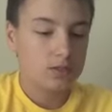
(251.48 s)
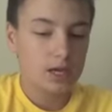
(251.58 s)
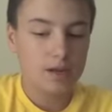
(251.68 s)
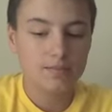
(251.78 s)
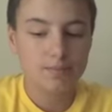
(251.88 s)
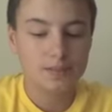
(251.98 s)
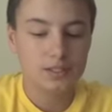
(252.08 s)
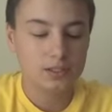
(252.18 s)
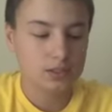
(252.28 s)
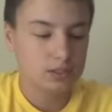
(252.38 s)
10
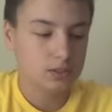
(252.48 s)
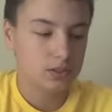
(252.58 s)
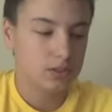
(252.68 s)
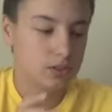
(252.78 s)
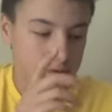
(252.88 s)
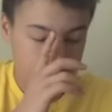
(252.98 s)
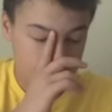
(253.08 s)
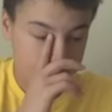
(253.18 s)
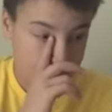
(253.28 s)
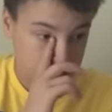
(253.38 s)
pieces
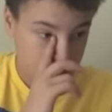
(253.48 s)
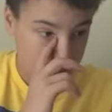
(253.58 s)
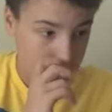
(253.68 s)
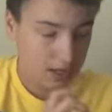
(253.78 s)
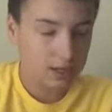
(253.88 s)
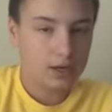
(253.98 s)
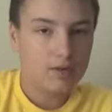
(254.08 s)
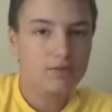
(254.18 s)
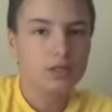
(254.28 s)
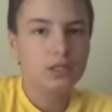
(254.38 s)
of play and
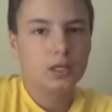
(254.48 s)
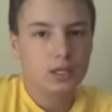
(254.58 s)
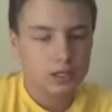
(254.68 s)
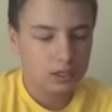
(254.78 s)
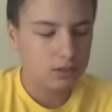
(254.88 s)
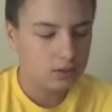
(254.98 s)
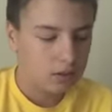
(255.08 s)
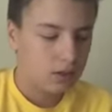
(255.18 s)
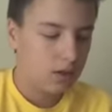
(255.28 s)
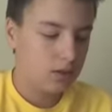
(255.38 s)
I really like it.
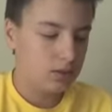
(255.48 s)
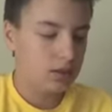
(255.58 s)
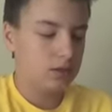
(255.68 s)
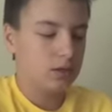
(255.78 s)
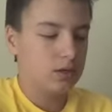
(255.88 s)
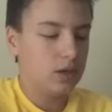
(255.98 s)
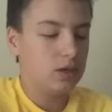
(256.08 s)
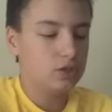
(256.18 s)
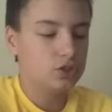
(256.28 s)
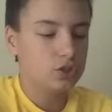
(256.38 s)
They did a
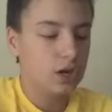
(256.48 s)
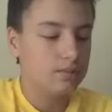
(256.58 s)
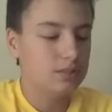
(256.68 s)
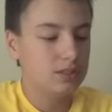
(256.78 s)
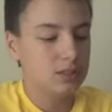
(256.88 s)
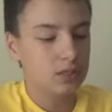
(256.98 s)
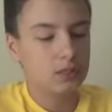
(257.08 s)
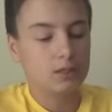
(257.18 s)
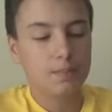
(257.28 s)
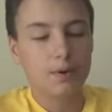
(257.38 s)
nice job
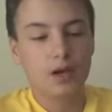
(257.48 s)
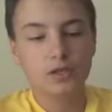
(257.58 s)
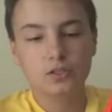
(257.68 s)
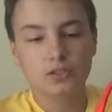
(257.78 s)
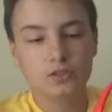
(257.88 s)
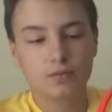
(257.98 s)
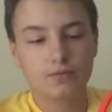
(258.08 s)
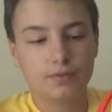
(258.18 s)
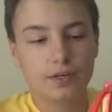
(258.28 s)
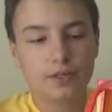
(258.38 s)
detailing the bus. The
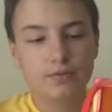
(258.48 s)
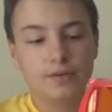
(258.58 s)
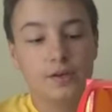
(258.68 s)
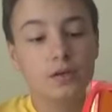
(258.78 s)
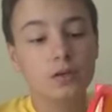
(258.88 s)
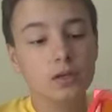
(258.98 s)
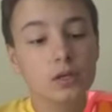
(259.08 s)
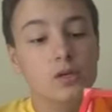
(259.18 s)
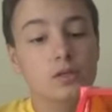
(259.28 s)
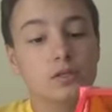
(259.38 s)
front of it
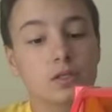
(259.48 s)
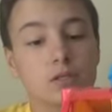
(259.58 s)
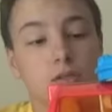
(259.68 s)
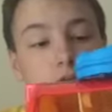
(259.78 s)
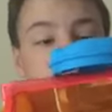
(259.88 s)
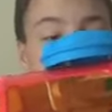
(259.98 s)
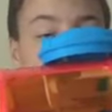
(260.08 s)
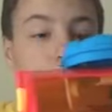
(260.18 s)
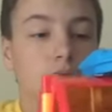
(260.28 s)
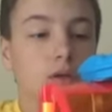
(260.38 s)
is
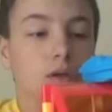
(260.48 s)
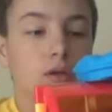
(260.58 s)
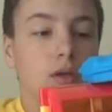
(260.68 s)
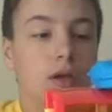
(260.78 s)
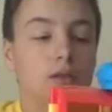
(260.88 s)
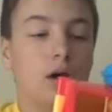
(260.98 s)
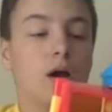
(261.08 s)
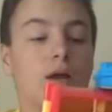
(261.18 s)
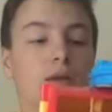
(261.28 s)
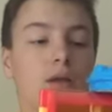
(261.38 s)
detailed in the
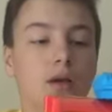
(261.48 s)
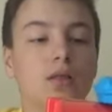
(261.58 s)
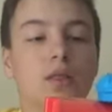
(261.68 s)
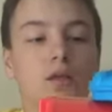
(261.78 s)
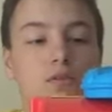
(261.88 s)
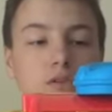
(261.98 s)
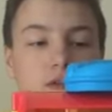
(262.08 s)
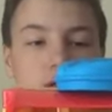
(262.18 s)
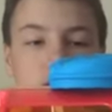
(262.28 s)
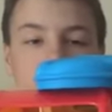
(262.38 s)
awning. That's just
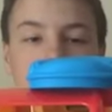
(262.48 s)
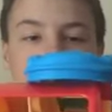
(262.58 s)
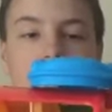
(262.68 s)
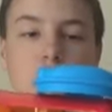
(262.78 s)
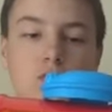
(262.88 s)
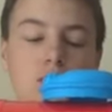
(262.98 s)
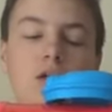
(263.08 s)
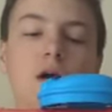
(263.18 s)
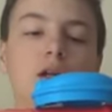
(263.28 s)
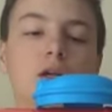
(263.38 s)
an, they didn't have to do
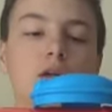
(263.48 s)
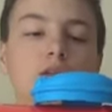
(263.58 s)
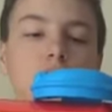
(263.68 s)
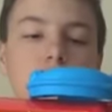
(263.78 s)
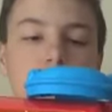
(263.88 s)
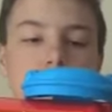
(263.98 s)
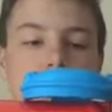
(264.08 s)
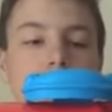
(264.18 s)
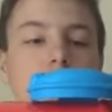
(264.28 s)
the awning. It's an